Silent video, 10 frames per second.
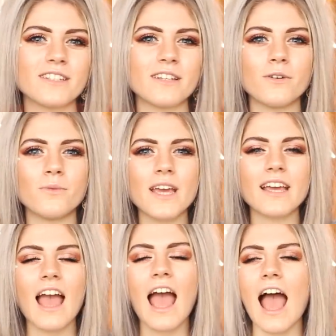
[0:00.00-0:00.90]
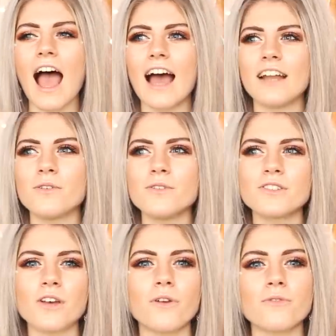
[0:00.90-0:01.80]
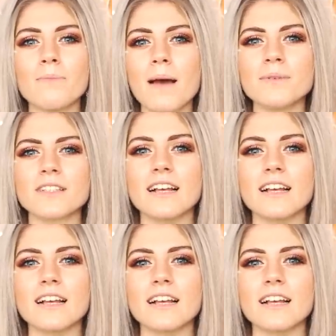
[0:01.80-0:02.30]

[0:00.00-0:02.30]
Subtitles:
single week. And also remember to